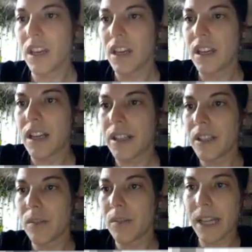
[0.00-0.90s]
Now let's
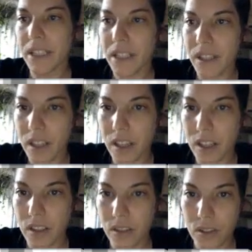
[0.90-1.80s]
go back to
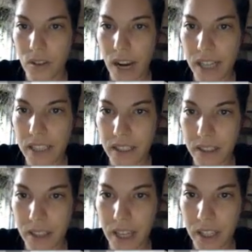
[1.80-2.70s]
the direct
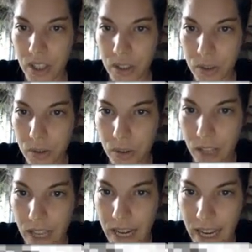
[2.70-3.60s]
selection tool,
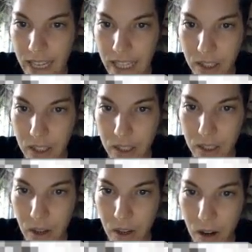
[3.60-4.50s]
and I can
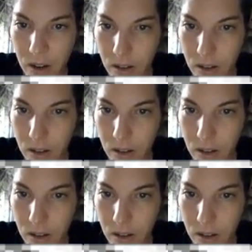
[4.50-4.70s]
start